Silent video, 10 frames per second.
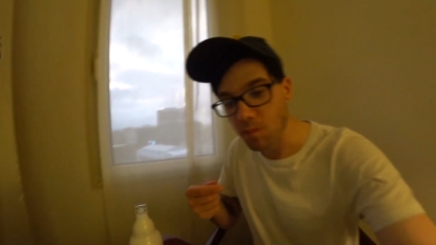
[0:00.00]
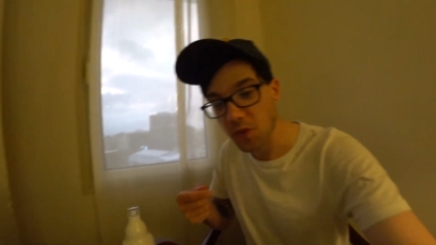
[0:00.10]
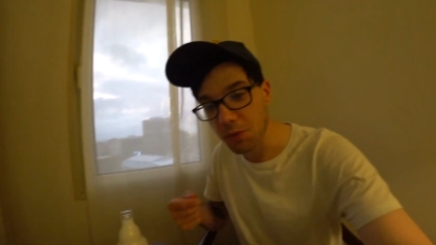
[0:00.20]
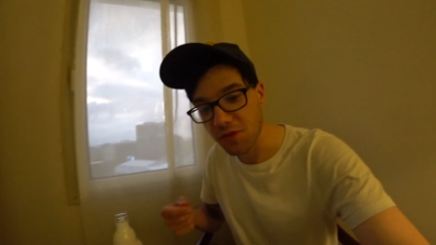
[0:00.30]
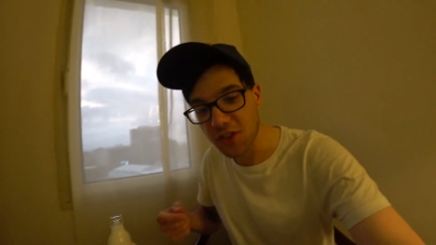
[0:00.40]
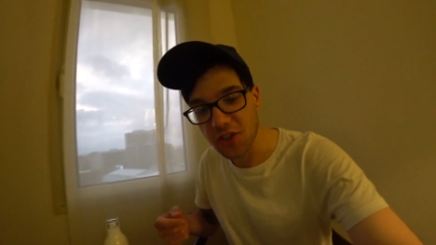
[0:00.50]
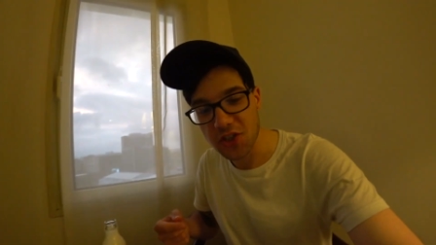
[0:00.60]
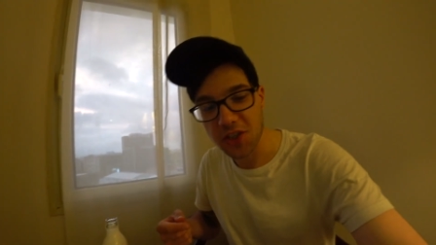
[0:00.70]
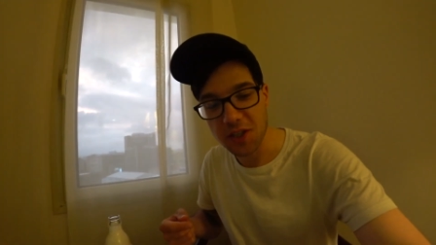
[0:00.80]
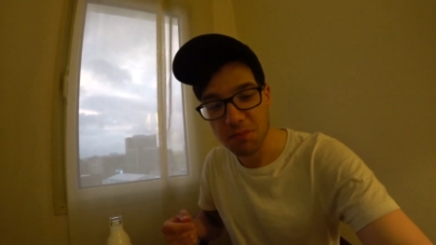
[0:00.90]
to be
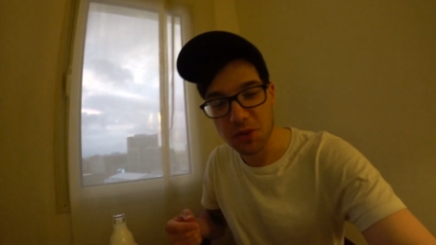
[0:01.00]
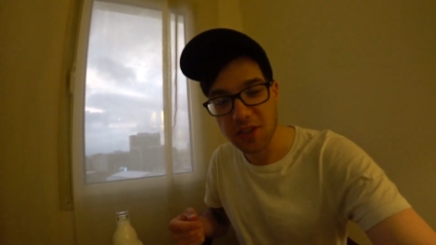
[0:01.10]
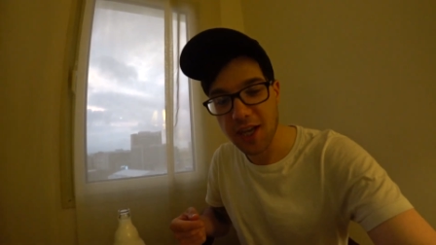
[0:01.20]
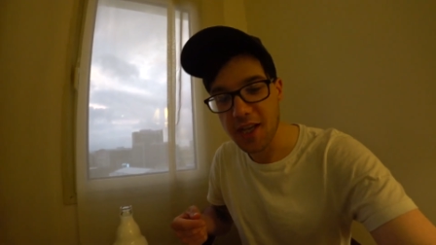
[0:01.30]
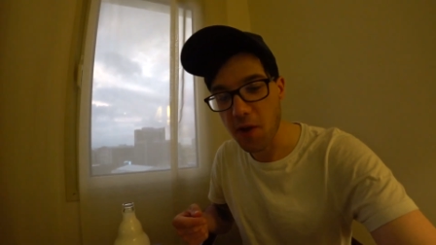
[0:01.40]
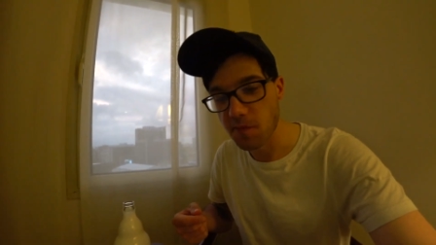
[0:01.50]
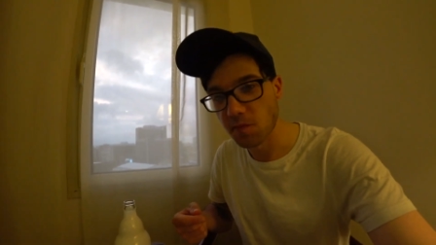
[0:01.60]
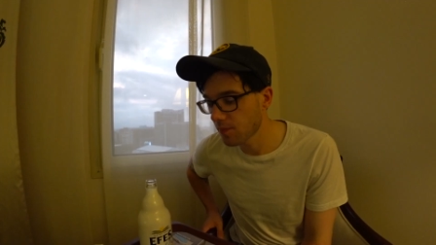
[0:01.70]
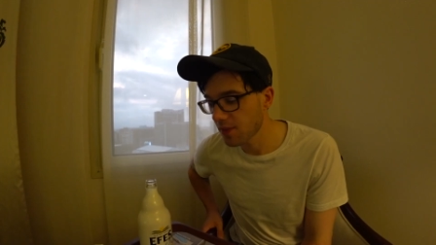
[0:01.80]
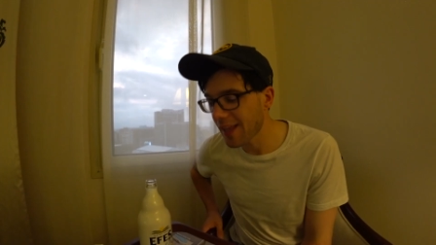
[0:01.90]
finishing on, but hey.
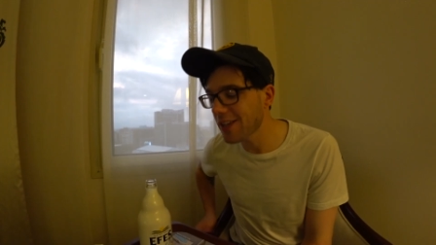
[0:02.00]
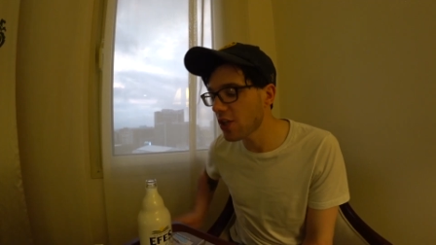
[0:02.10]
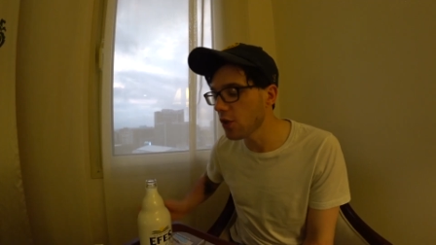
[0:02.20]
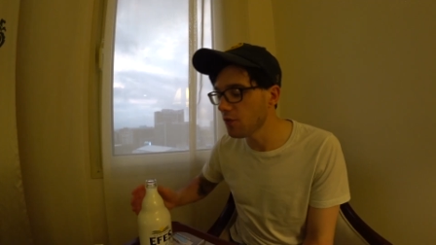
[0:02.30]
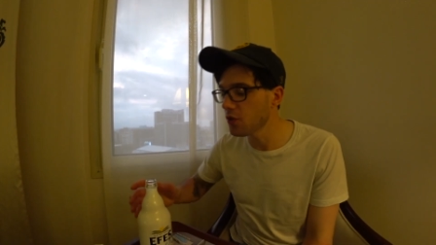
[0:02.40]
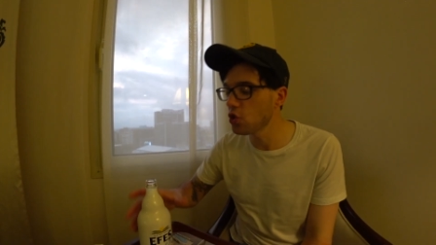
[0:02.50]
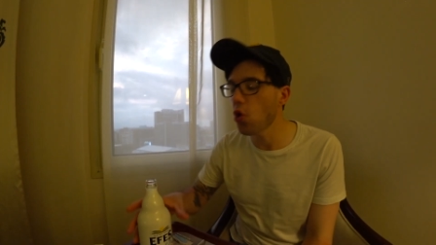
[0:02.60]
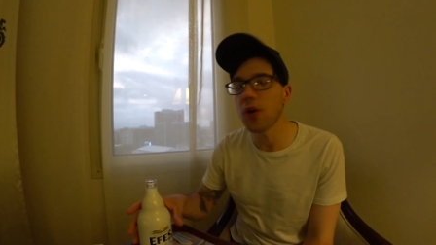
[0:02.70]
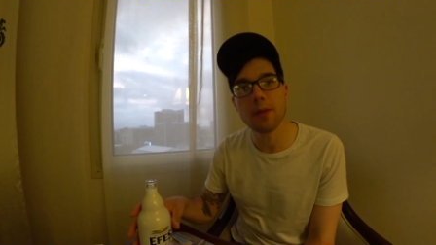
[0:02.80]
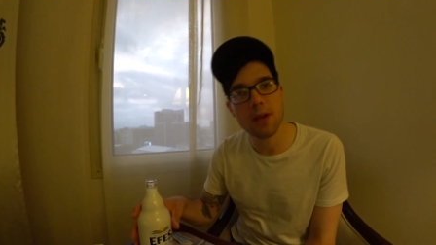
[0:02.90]
Thank you for
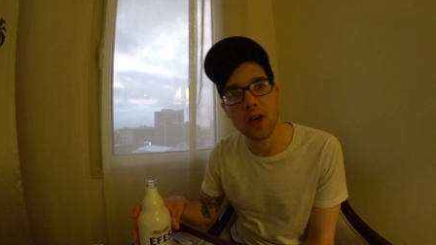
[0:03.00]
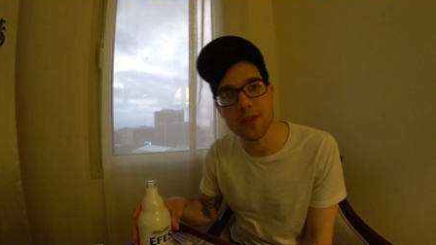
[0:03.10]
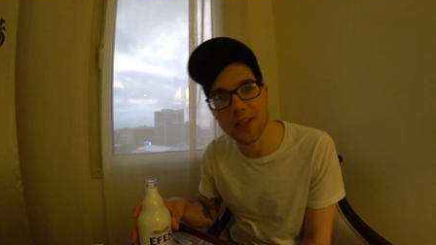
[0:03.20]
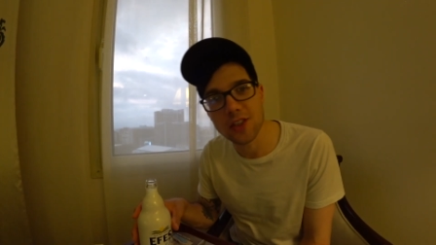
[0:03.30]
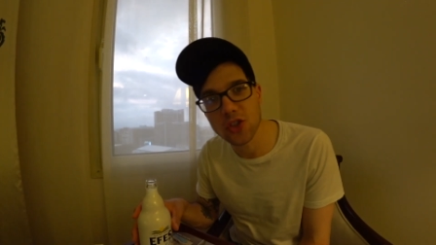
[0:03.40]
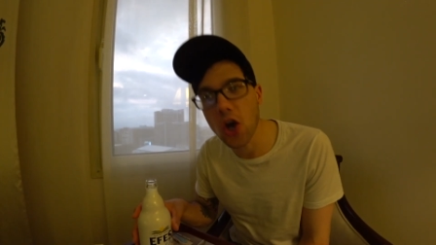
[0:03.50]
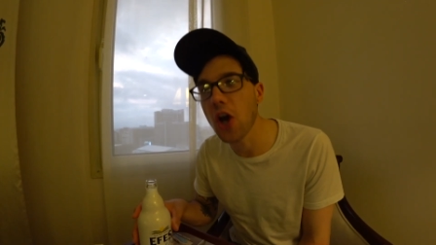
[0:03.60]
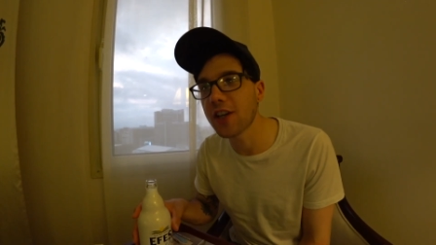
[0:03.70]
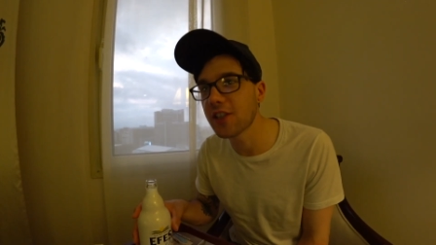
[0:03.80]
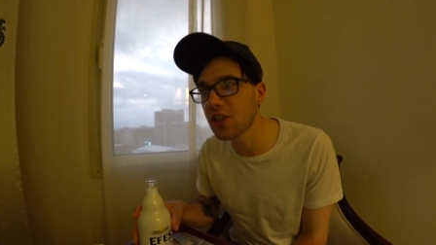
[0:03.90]
joining me on this
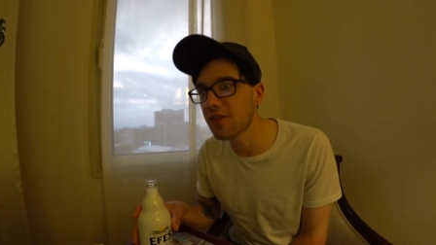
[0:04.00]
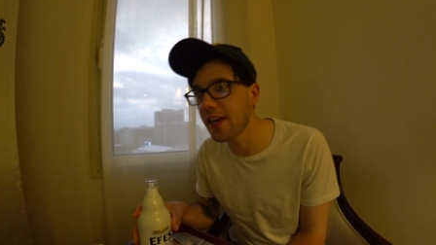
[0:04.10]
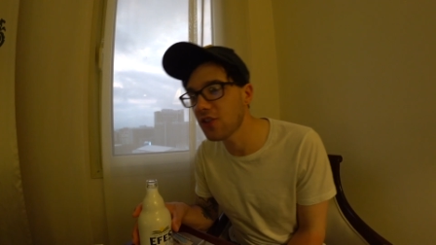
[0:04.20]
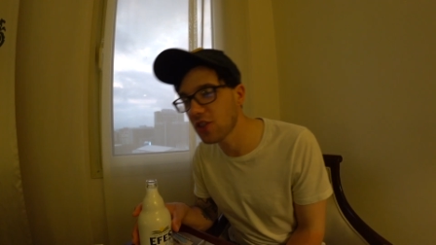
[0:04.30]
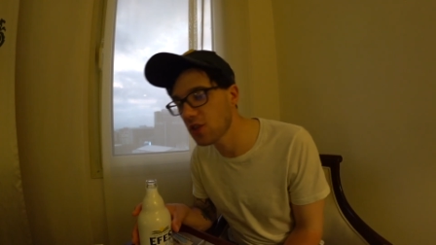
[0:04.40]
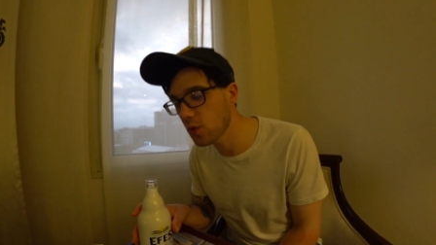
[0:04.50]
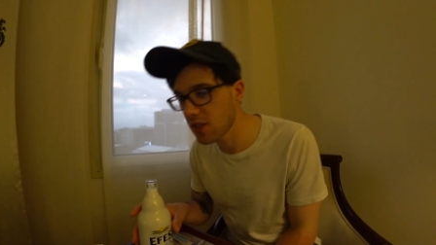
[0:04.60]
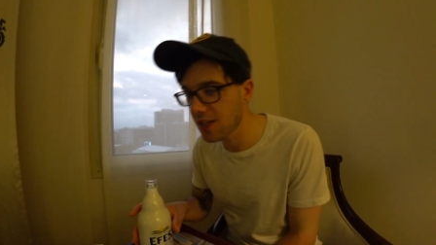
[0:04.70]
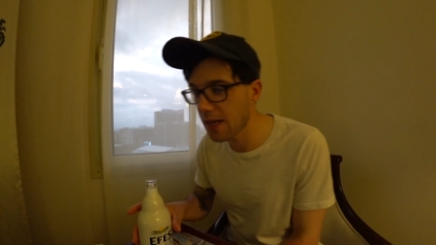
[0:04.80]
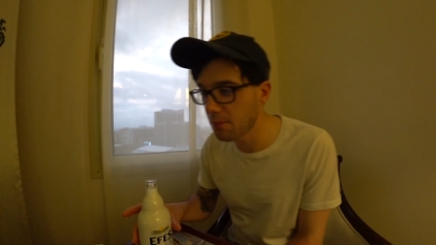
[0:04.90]
Turkish adventure to
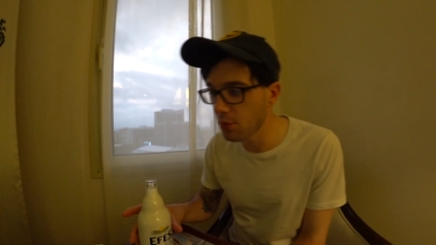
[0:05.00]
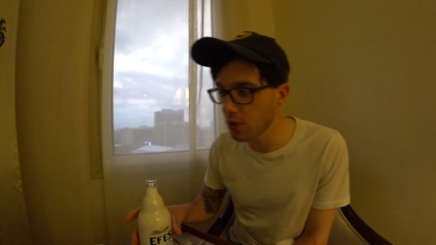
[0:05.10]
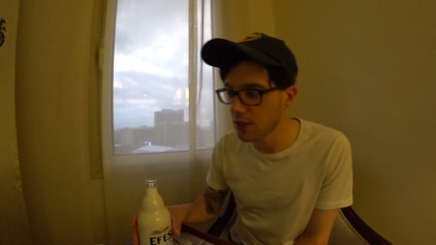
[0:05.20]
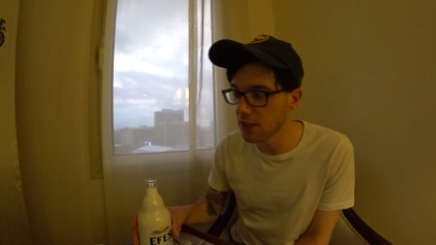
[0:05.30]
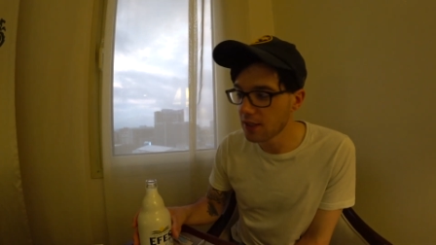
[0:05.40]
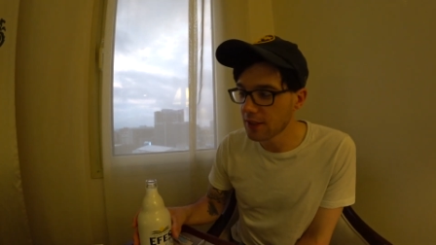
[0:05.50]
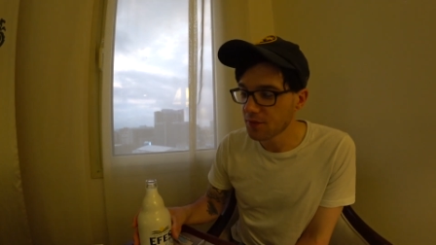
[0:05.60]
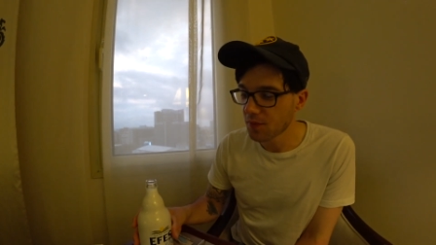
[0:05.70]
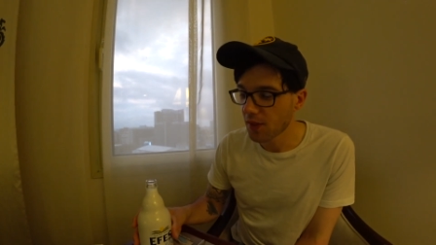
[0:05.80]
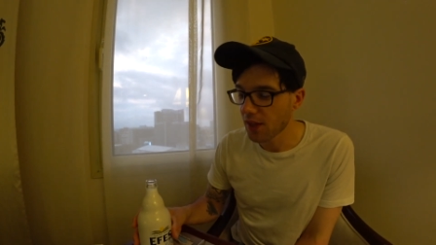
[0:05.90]
Istanbul.
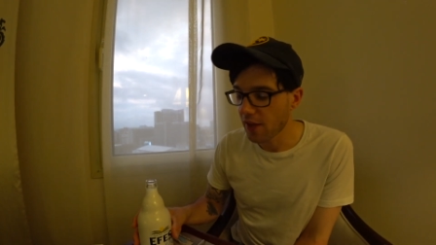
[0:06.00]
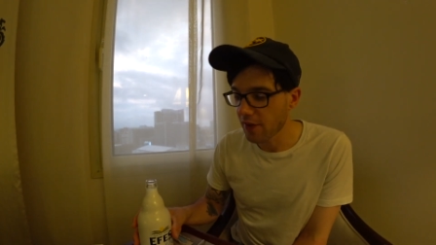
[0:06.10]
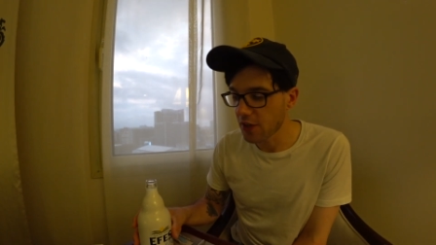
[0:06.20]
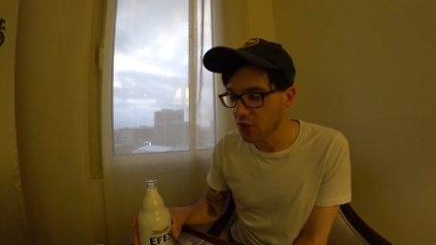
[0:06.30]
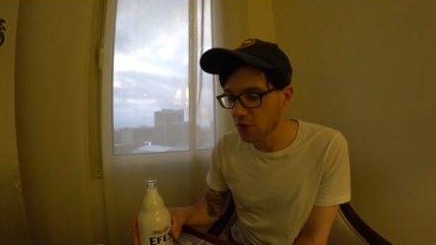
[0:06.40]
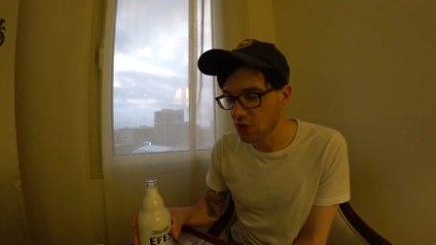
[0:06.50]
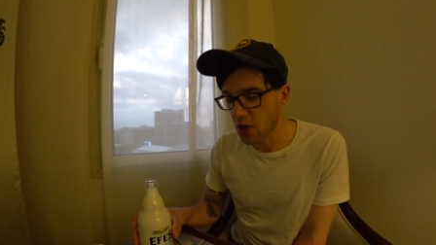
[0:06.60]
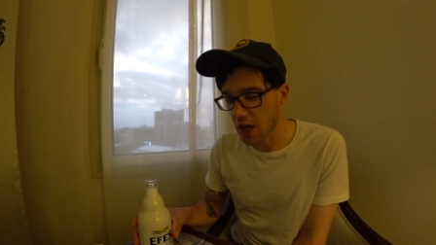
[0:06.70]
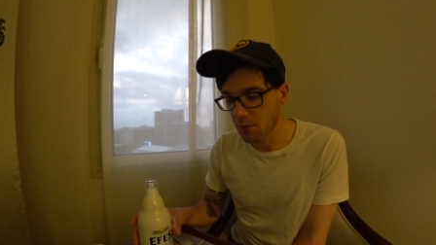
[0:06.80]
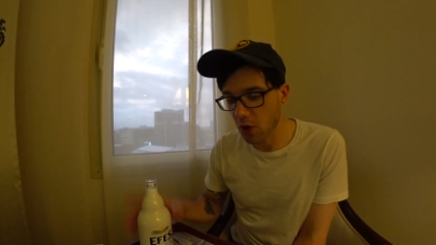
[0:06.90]
I've had a good
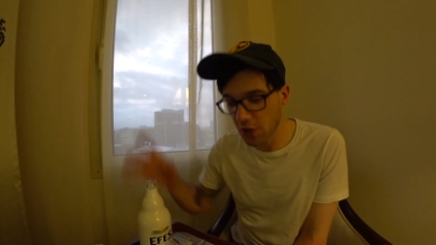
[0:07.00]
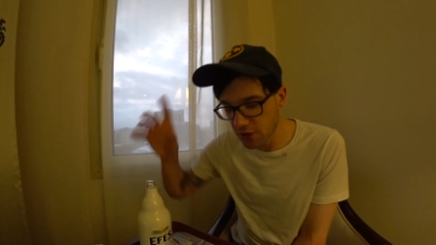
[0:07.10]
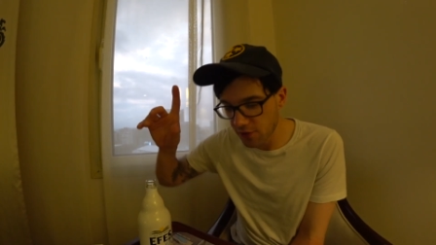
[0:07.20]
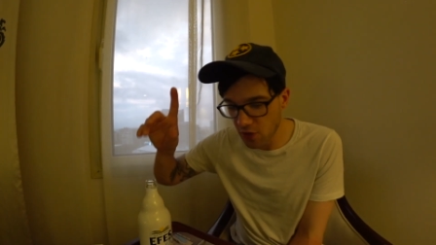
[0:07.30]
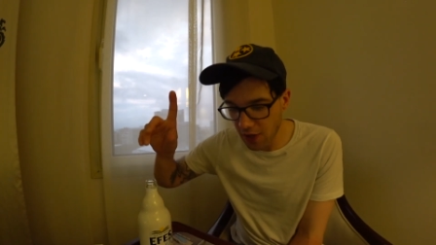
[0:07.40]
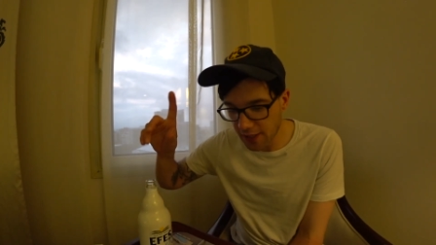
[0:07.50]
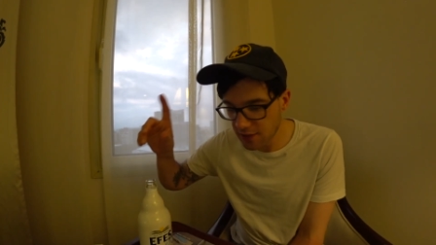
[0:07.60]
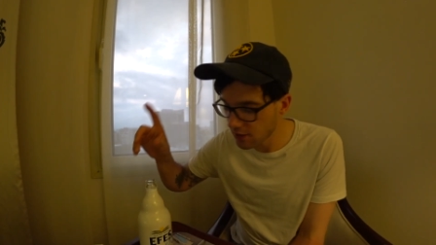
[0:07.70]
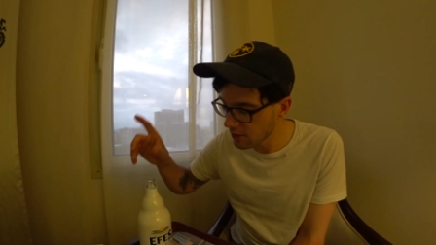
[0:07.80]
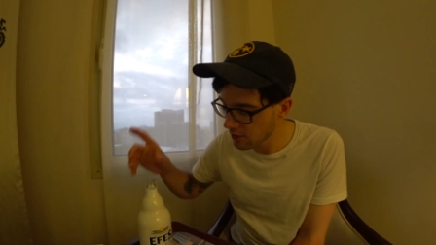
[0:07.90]
time, learnt a few
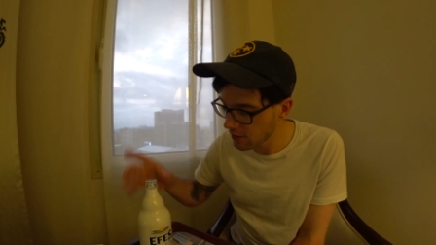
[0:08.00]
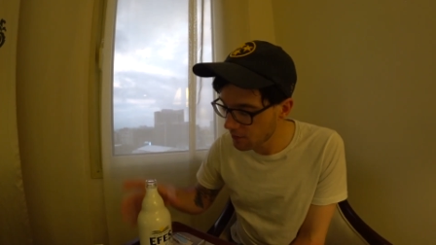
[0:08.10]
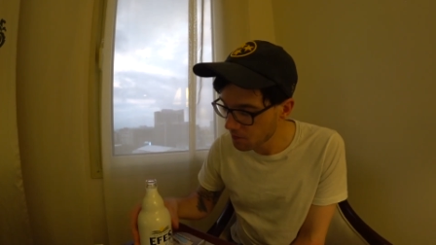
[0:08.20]
lessons,